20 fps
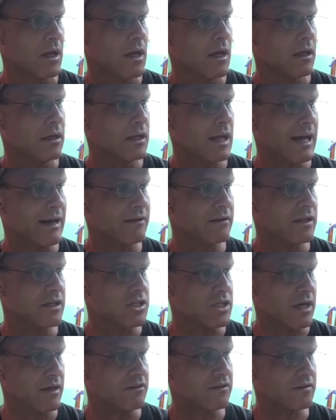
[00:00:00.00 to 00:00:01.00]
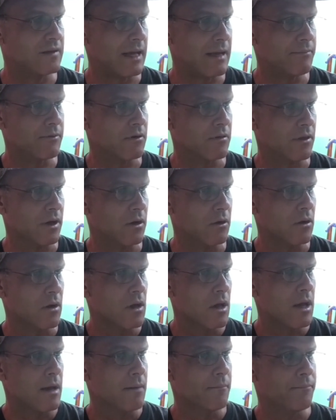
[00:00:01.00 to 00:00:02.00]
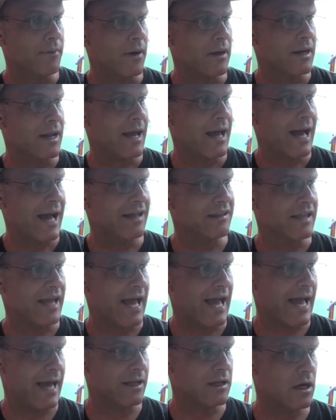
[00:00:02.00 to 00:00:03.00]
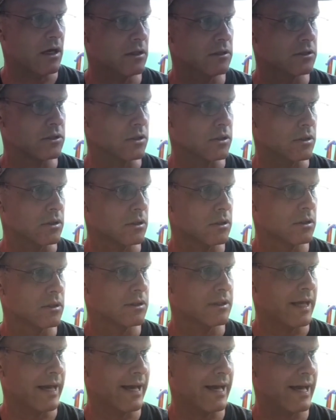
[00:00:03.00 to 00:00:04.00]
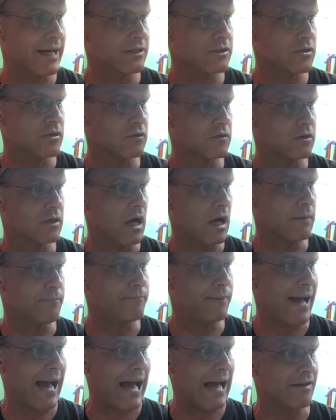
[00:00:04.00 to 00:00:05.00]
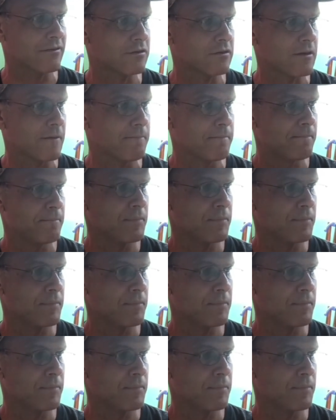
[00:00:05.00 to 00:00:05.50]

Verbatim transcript: Not at the Jade Sabre though, but at the headhunter that had just gone past.